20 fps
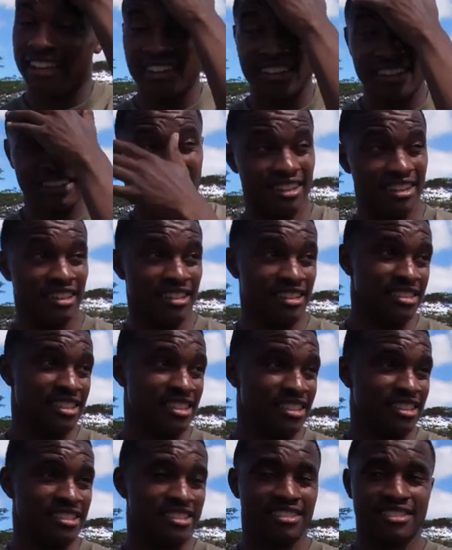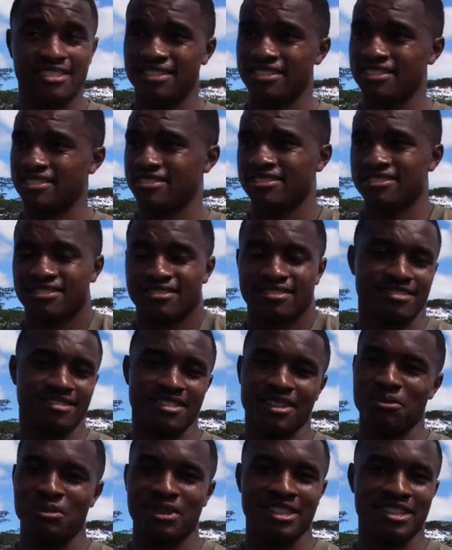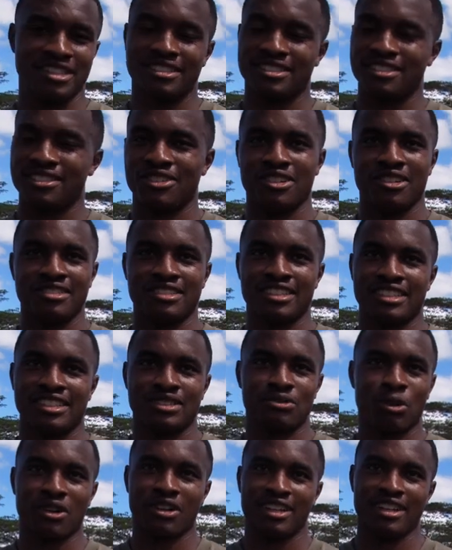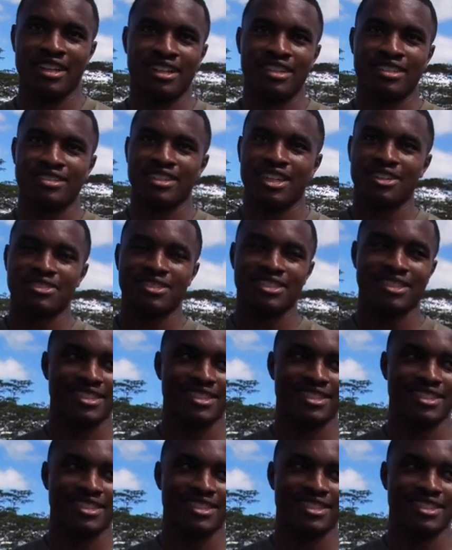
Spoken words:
that and just, you know, so working late type